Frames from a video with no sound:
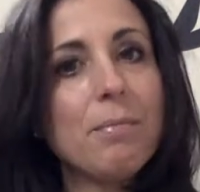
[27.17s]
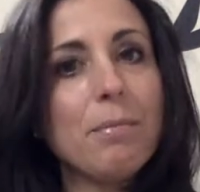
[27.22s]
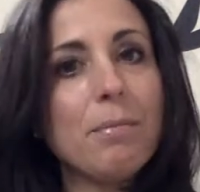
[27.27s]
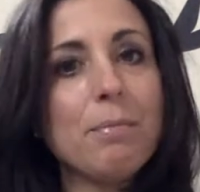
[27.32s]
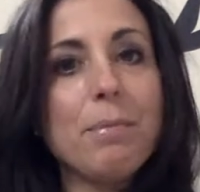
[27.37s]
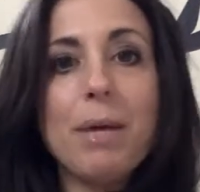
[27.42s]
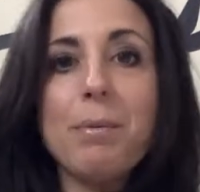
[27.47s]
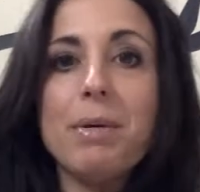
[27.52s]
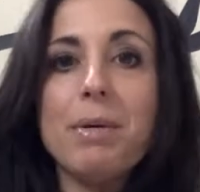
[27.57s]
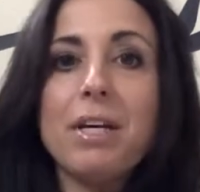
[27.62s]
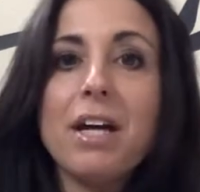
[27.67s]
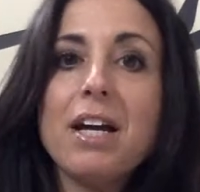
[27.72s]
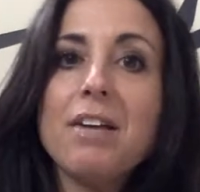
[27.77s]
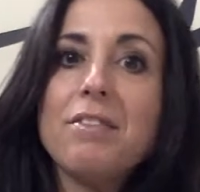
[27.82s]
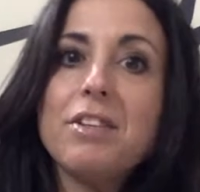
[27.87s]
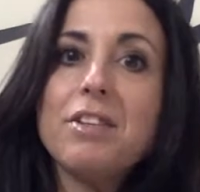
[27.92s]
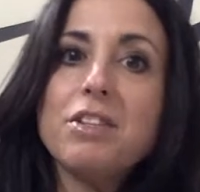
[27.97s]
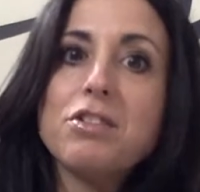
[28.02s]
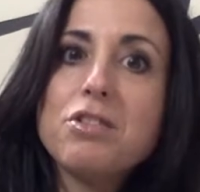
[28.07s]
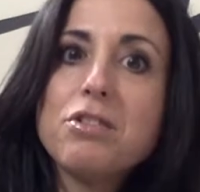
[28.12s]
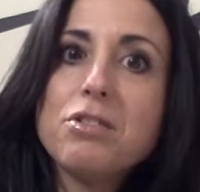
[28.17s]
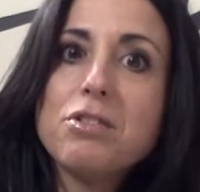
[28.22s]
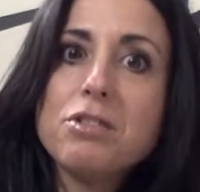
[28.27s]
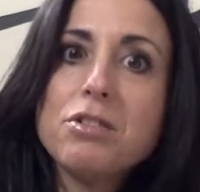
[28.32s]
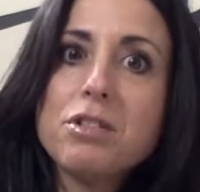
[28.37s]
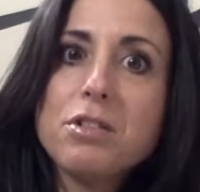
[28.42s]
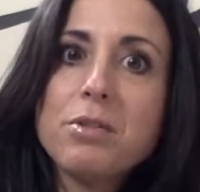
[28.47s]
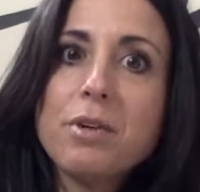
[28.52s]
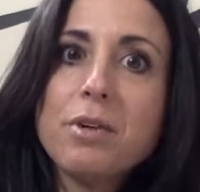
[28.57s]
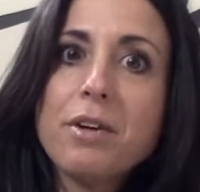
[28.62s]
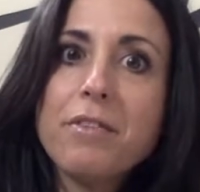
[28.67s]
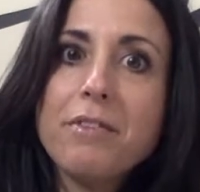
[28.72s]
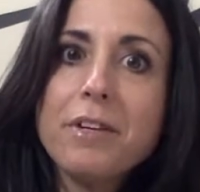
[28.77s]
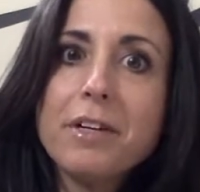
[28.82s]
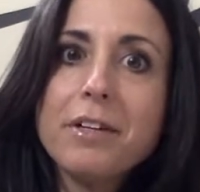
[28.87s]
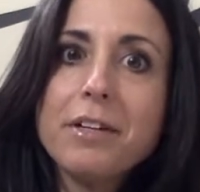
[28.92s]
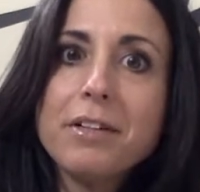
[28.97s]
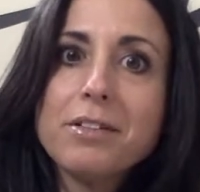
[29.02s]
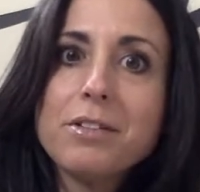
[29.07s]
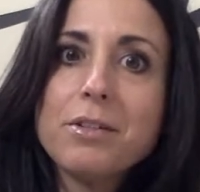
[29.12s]
maybe kind of introduce you to our
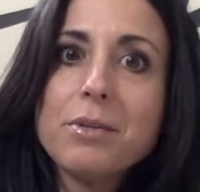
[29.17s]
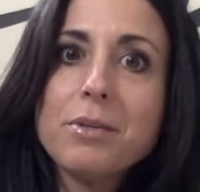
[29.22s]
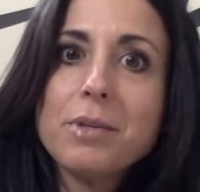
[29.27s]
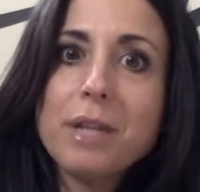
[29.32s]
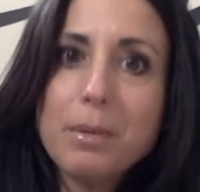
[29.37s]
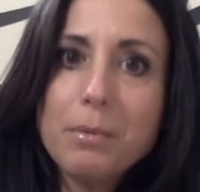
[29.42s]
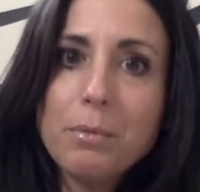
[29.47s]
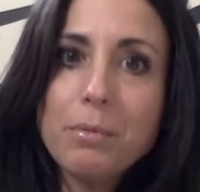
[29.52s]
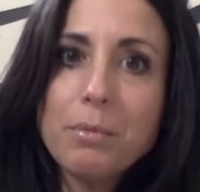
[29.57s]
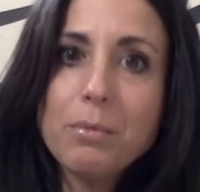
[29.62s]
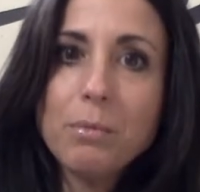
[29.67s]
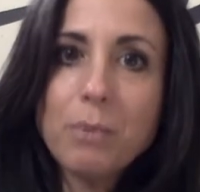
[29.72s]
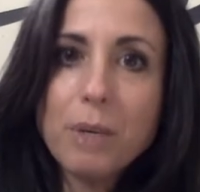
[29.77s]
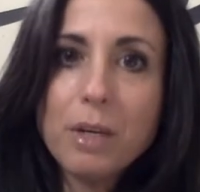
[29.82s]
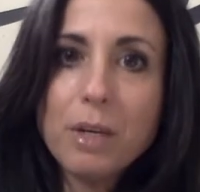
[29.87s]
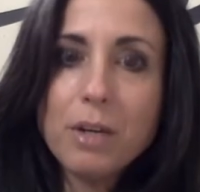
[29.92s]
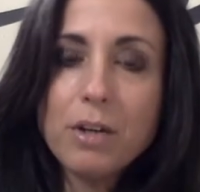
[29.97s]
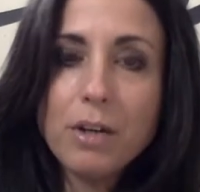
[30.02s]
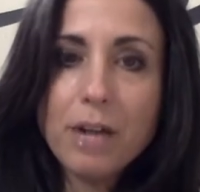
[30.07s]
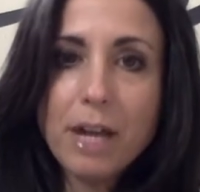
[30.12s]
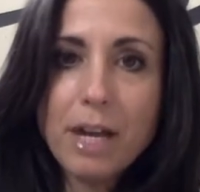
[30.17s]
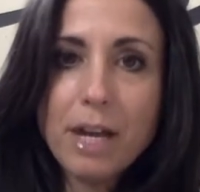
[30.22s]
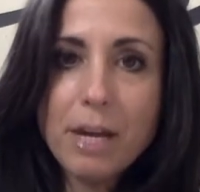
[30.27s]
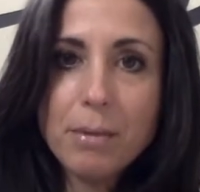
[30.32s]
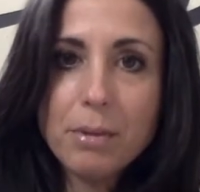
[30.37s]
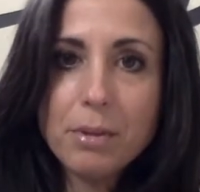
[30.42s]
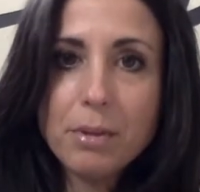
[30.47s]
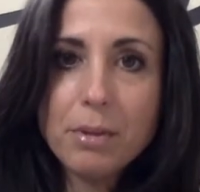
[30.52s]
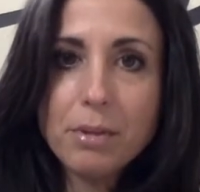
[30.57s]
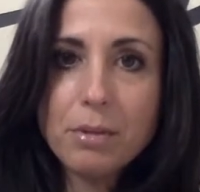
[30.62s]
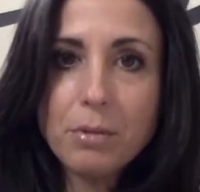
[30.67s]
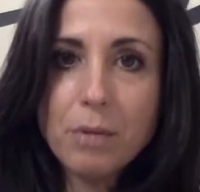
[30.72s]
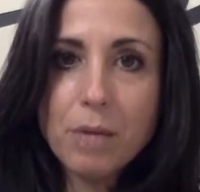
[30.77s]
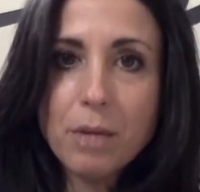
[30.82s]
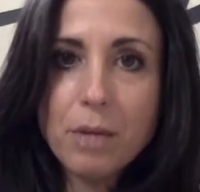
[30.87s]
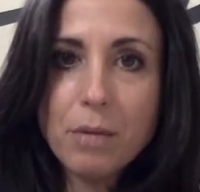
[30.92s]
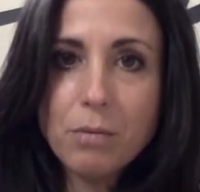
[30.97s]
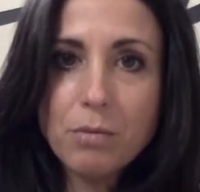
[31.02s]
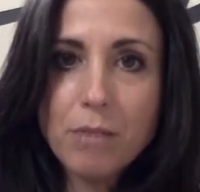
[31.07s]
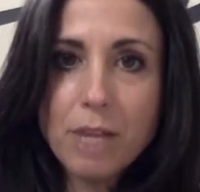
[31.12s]
field so then when you're able
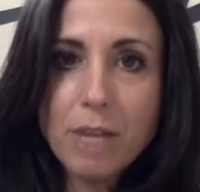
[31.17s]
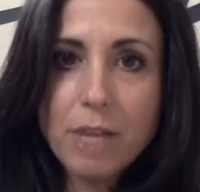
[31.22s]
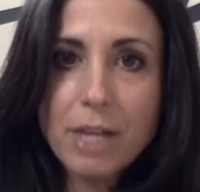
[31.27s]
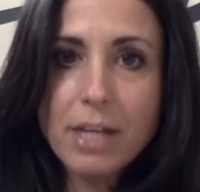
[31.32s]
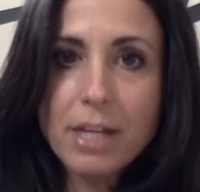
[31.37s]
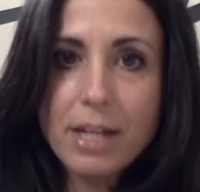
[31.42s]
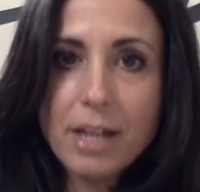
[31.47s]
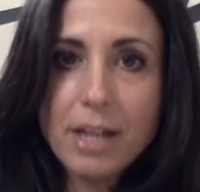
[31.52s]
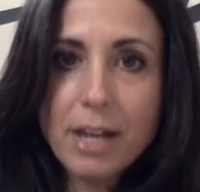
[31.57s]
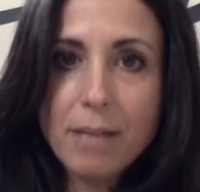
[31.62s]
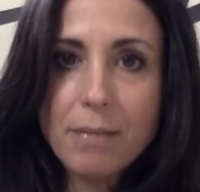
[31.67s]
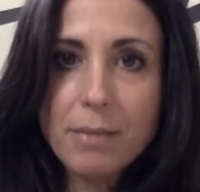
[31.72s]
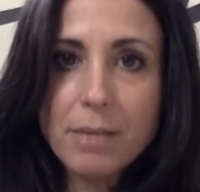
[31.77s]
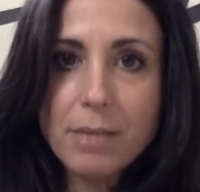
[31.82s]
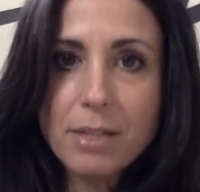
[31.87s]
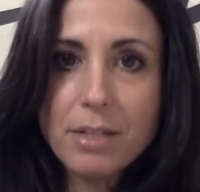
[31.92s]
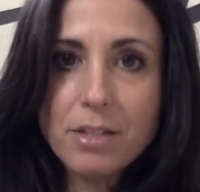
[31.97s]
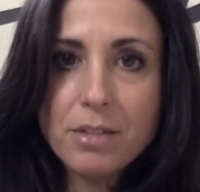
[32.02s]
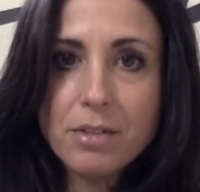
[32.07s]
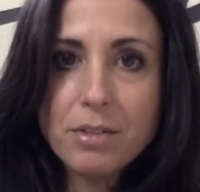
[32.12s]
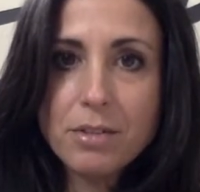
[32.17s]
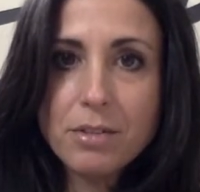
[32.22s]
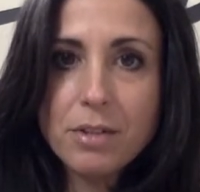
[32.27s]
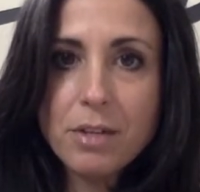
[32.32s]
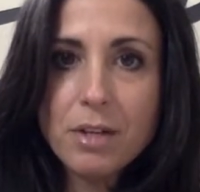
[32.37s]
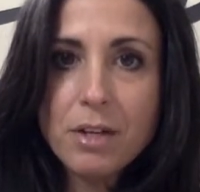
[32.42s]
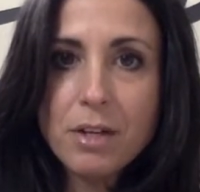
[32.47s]
and ready to come into